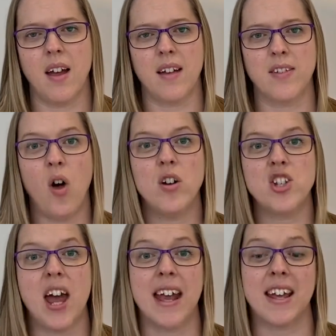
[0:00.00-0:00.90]
The
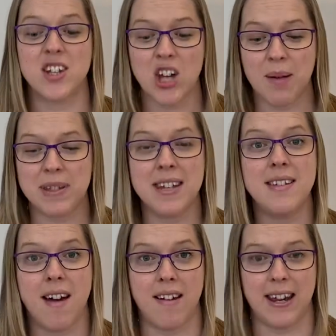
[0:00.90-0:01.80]
Hodgeheg, Chapter
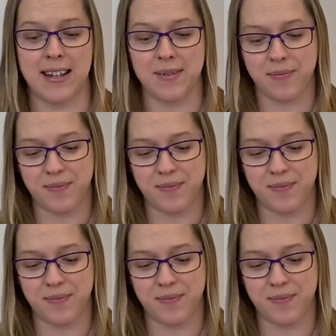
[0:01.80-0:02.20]
9.